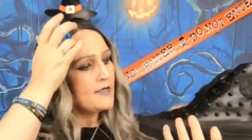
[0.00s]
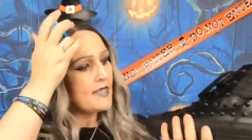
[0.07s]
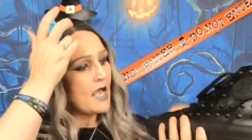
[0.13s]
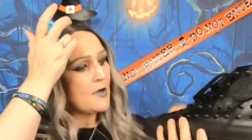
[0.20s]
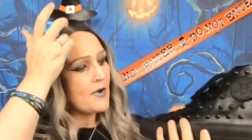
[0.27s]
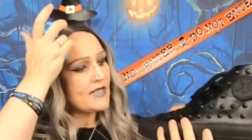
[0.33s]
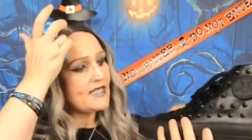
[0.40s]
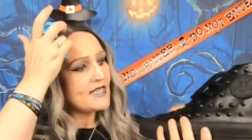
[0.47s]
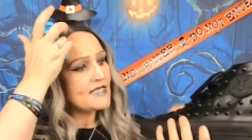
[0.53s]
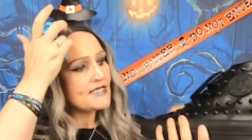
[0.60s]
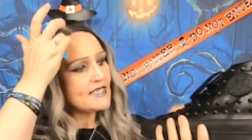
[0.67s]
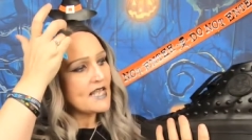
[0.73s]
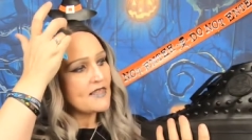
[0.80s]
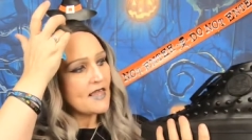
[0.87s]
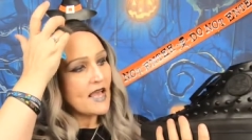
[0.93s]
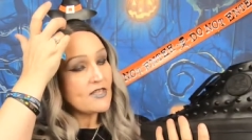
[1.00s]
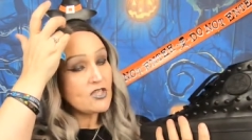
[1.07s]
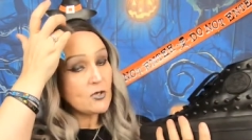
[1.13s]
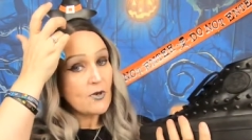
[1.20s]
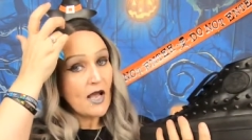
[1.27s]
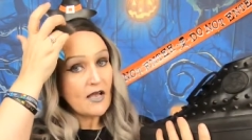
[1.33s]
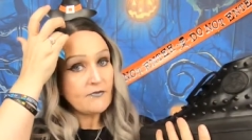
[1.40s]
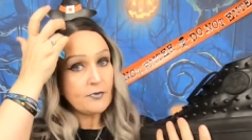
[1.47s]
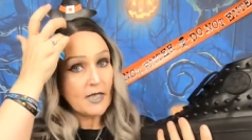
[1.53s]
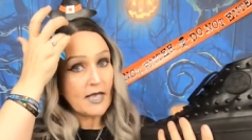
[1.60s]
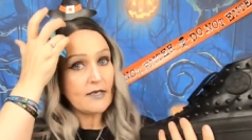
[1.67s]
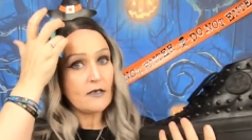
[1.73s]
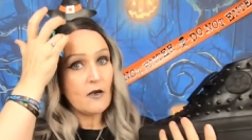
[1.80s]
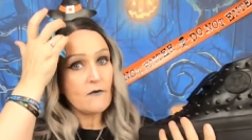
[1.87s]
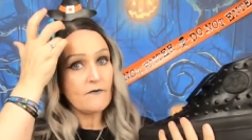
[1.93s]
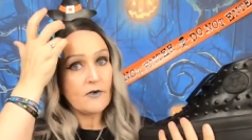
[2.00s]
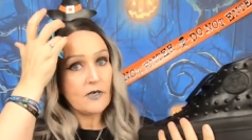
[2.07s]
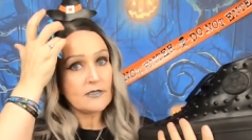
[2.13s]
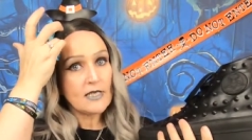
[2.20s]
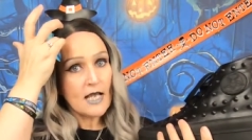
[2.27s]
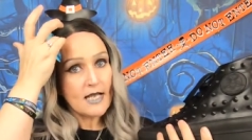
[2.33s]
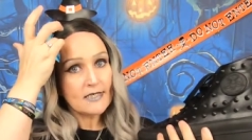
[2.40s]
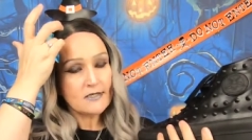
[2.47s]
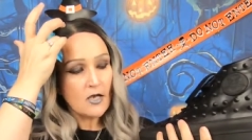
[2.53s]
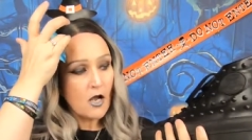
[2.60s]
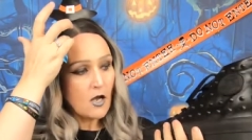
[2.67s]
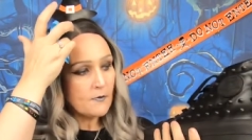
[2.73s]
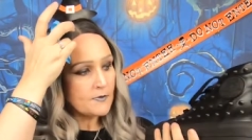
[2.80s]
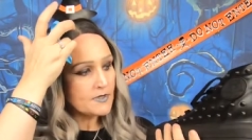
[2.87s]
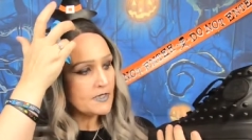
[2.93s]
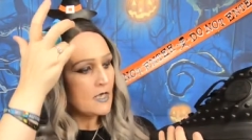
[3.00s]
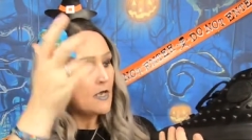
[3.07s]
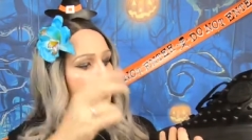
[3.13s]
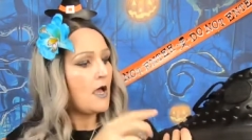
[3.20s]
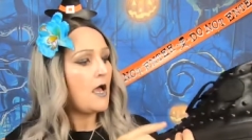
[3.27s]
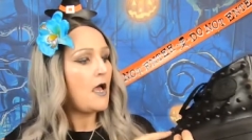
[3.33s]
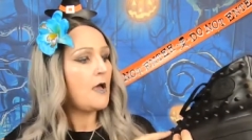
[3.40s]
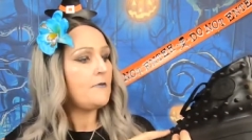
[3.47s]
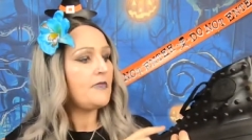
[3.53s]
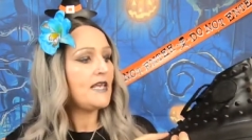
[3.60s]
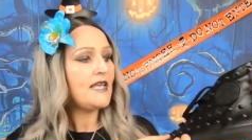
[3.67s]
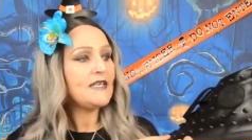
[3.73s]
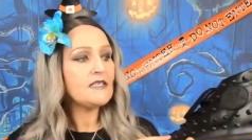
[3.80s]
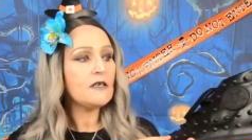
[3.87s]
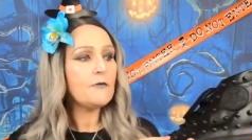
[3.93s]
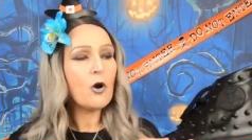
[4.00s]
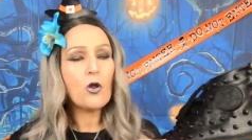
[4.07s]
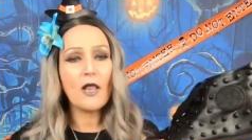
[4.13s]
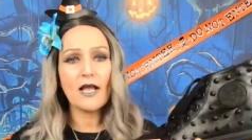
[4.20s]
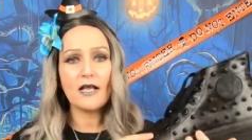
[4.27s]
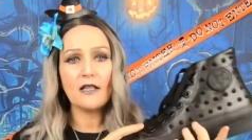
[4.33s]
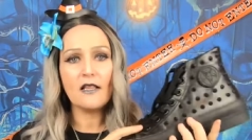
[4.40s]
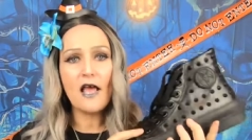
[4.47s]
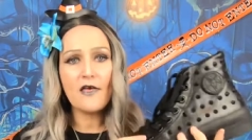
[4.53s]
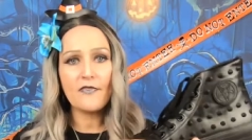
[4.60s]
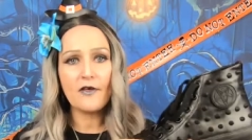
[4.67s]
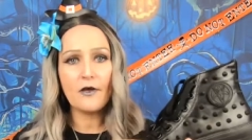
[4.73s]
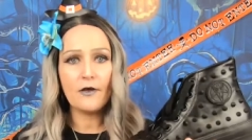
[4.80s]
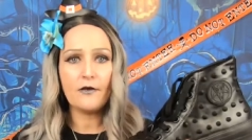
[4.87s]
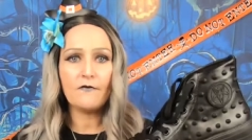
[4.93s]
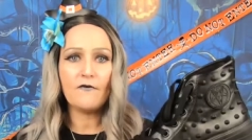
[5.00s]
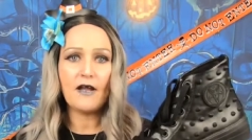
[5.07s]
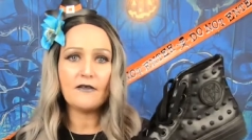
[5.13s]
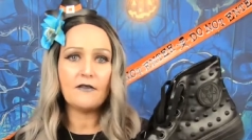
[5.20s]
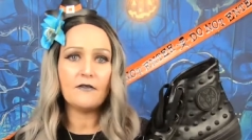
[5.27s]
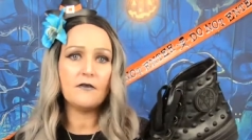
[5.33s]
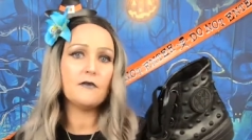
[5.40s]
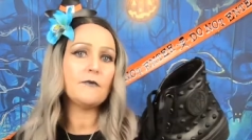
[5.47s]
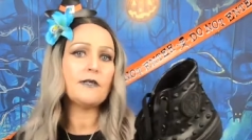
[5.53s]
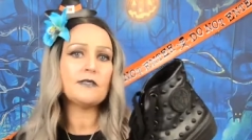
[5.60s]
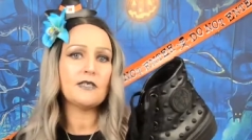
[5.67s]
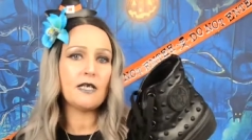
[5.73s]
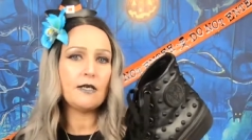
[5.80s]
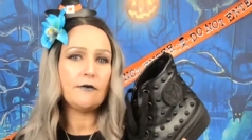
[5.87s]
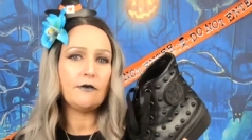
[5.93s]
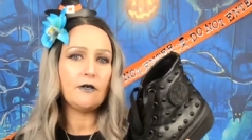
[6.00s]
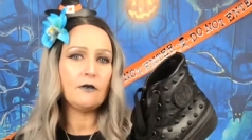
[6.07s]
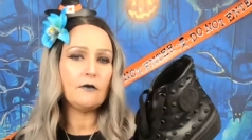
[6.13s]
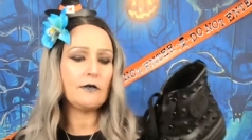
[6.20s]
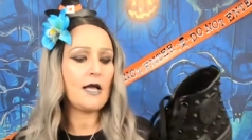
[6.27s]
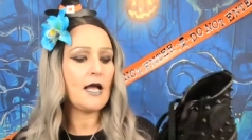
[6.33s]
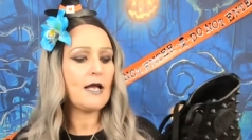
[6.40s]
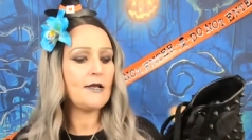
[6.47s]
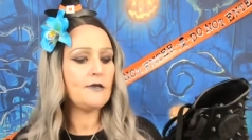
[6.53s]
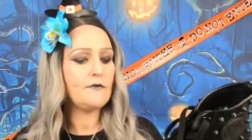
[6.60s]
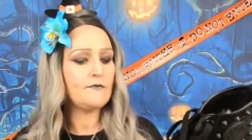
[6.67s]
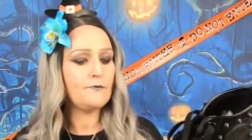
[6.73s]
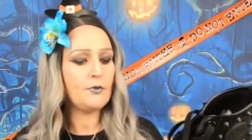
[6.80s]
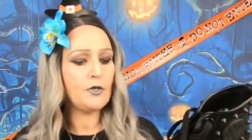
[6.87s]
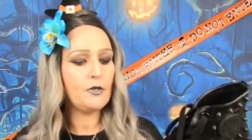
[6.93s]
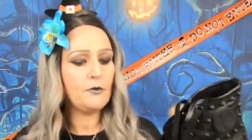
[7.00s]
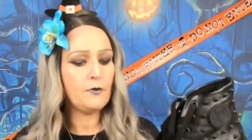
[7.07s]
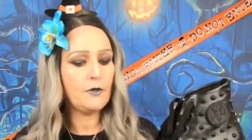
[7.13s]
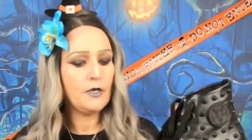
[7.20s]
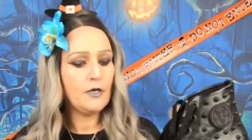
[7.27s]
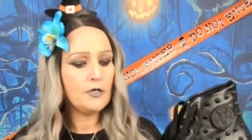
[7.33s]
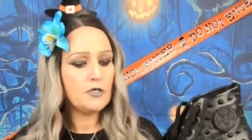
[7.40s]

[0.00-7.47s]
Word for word: Now, I did say that I do have black Converse high tops. Um, these are more like a leather rather than a material kind of boot.